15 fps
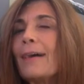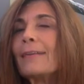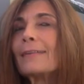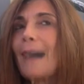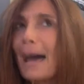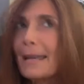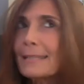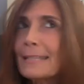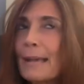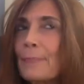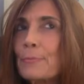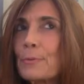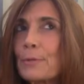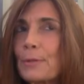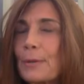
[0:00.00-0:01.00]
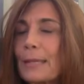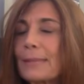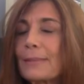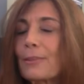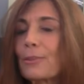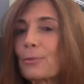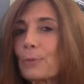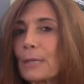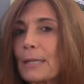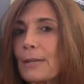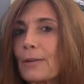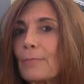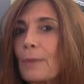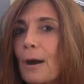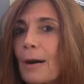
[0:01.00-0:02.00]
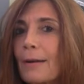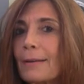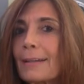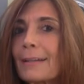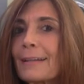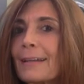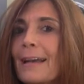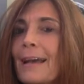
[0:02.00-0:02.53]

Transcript: a lot of times when you hit the three year mark,